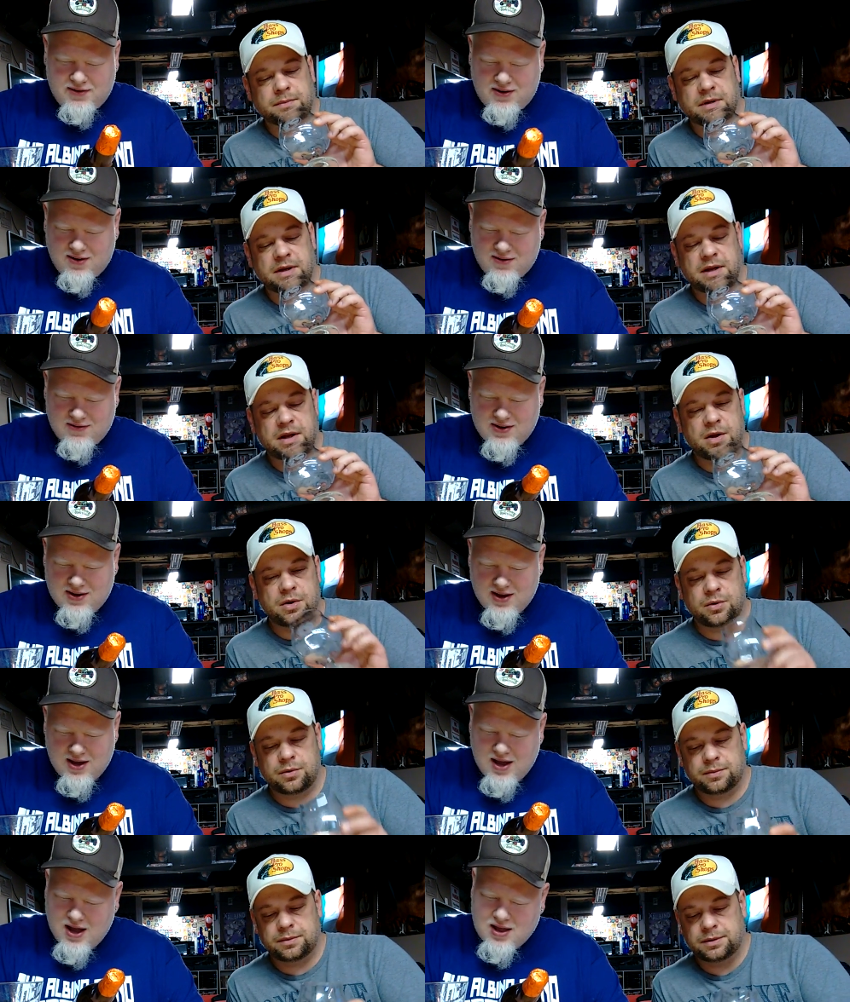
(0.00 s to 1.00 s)
Speaker 1: Photography. Hello.
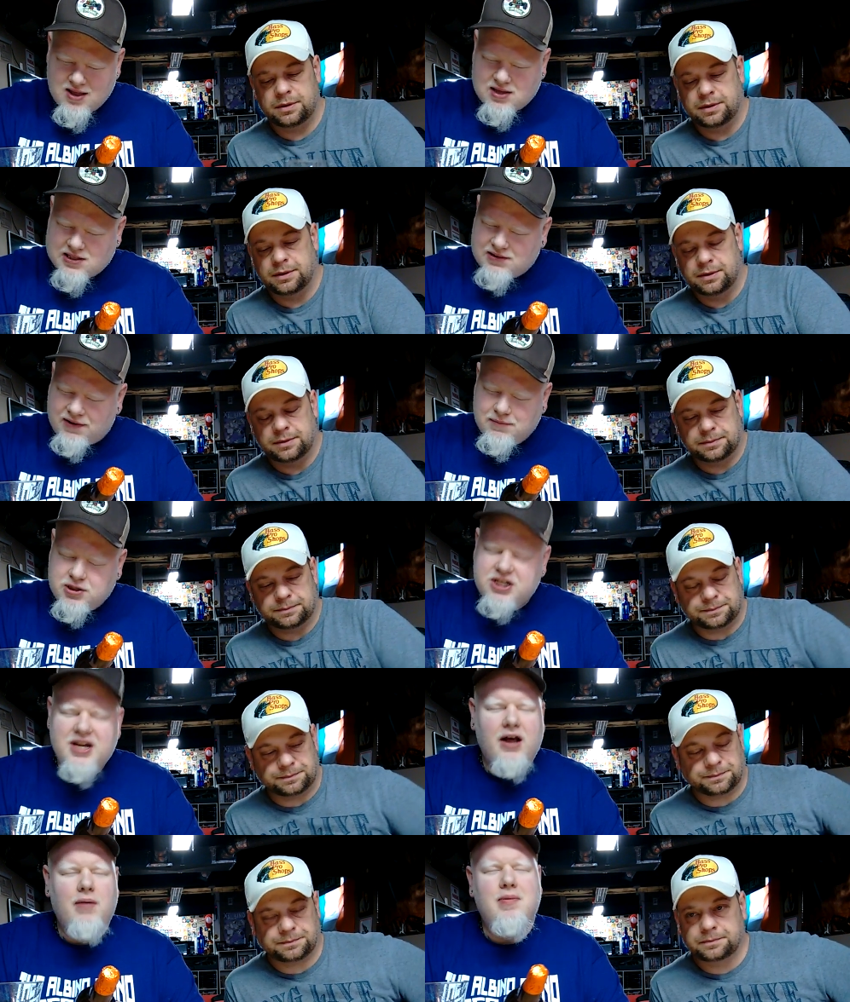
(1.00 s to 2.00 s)
This is from
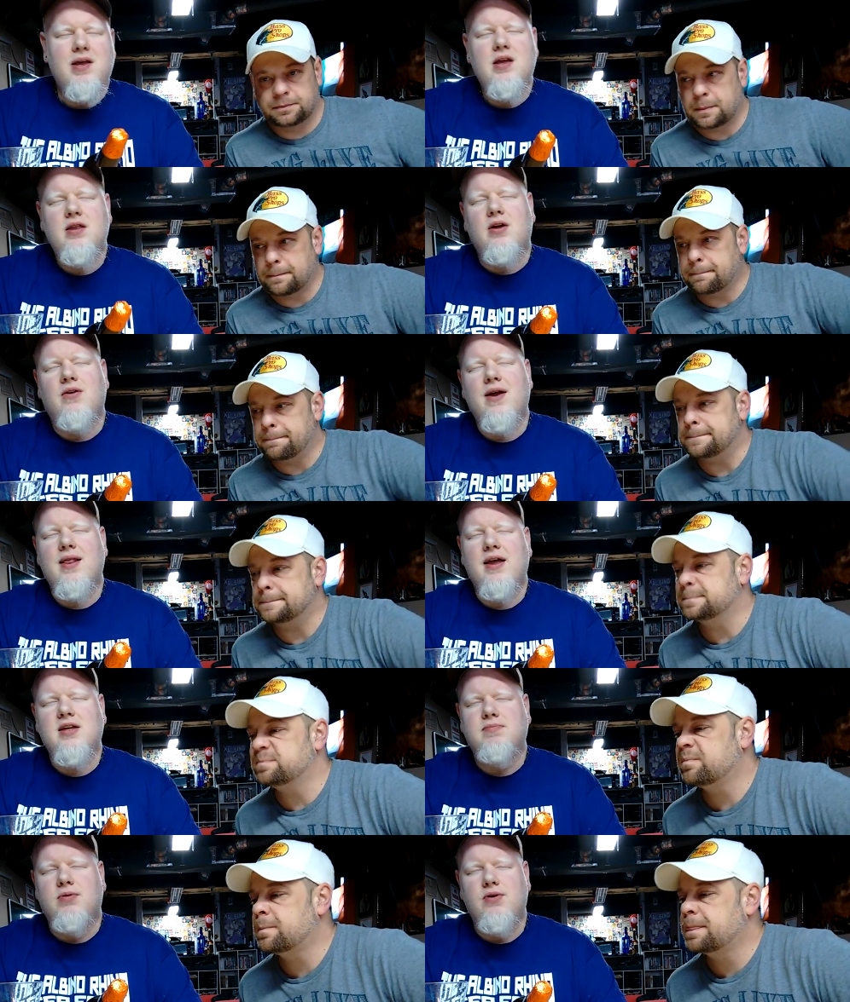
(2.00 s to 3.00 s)
GLB, the Great Lakes
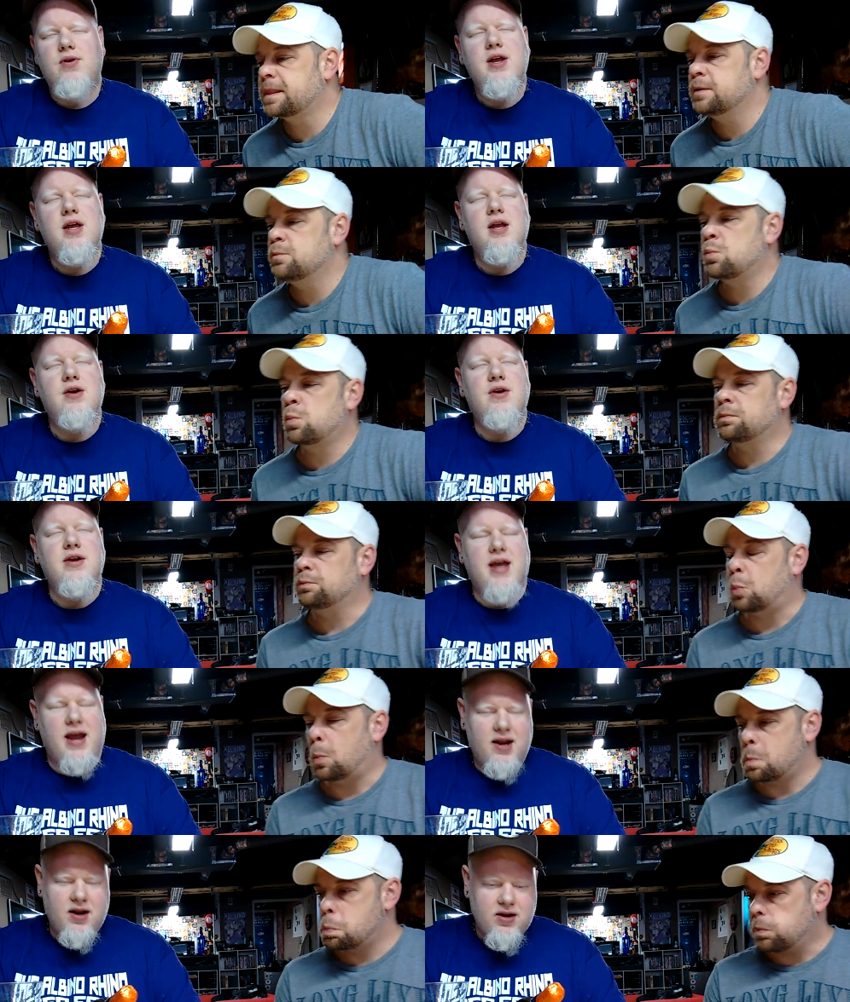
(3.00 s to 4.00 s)
Brewery, here in
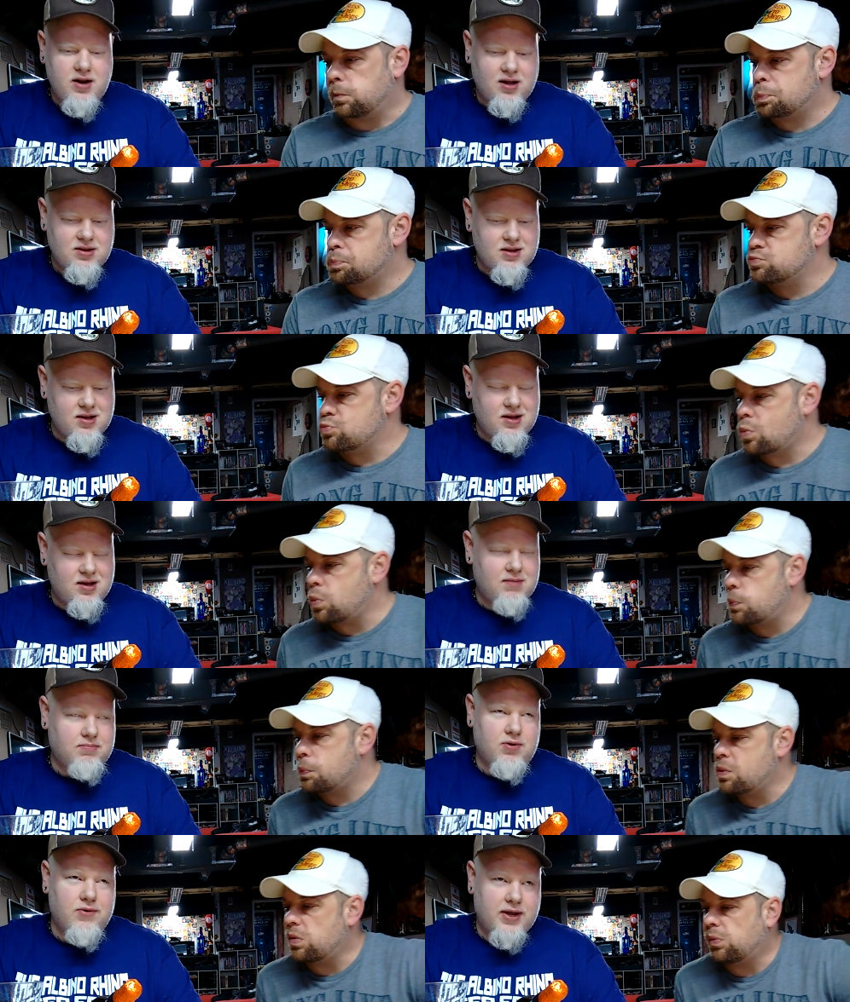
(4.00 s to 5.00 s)
Canada, not the
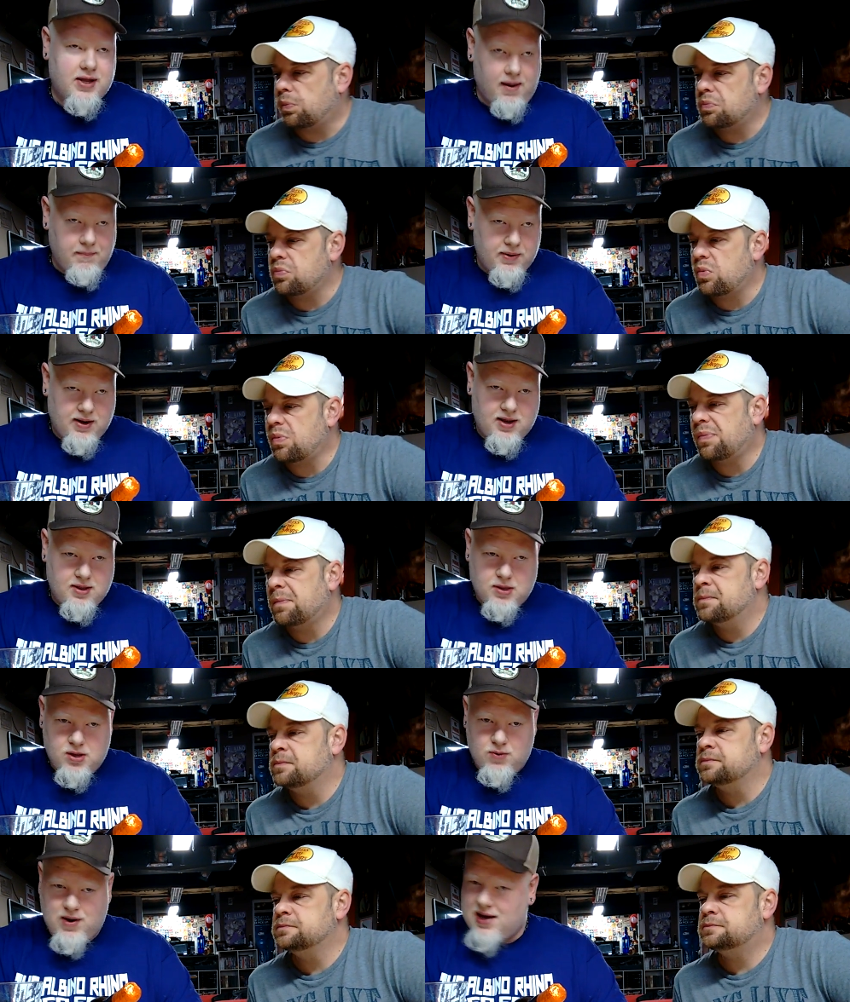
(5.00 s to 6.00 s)
brewing company in the
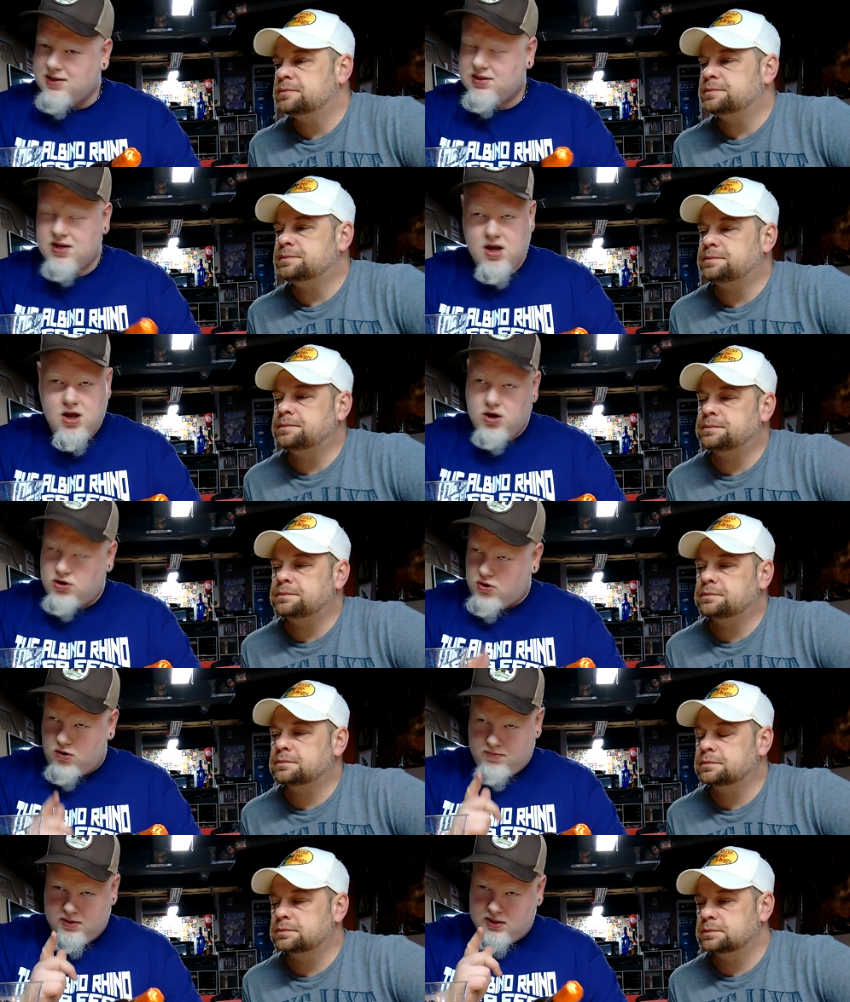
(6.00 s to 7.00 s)
U.S.
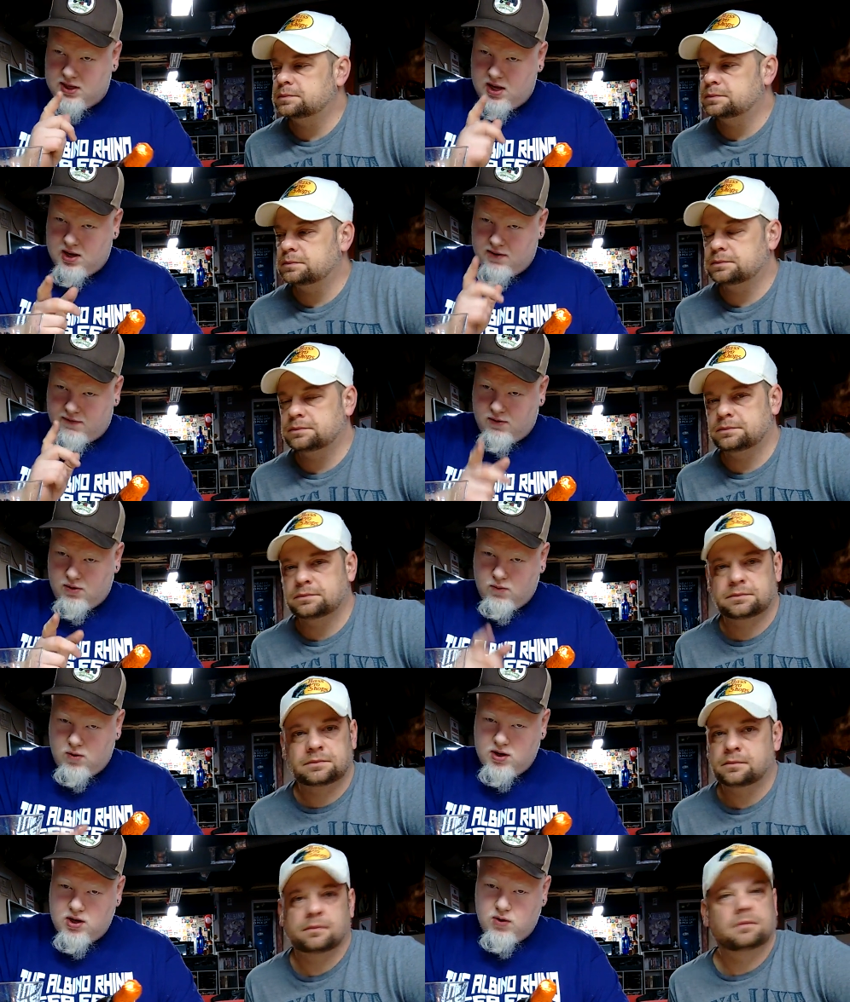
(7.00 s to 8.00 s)
Don't mistake it for the
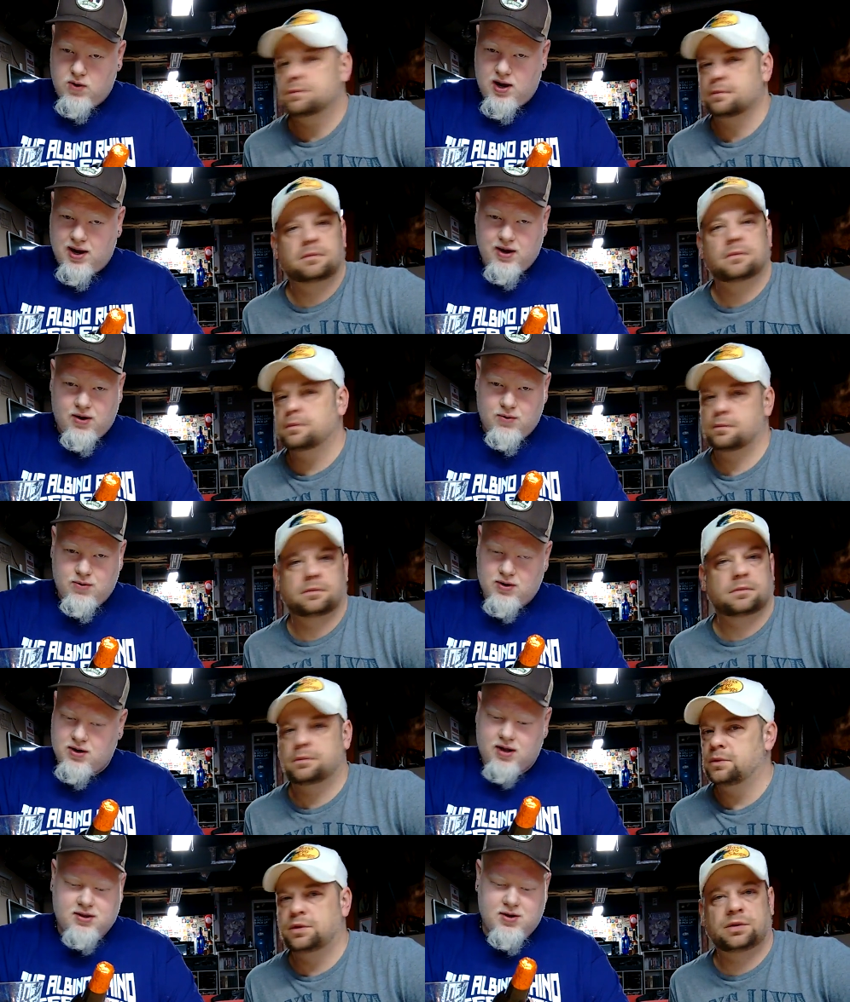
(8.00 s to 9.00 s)
one in Ohio,
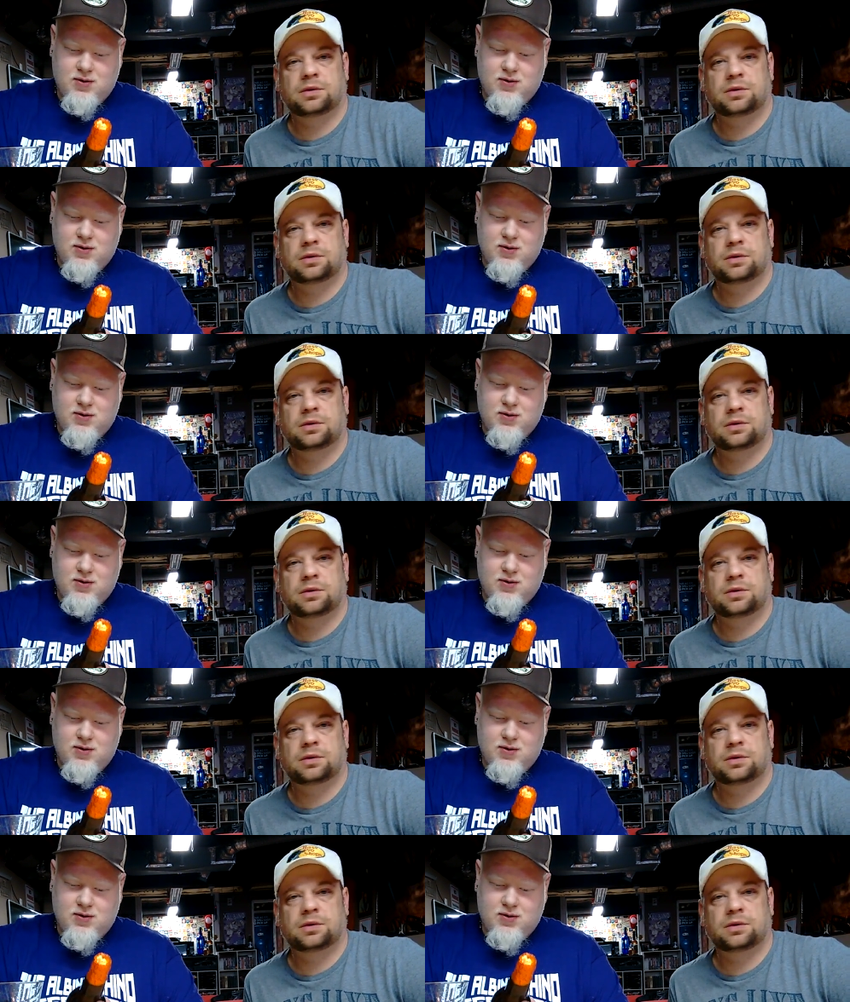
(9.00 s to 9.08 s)
not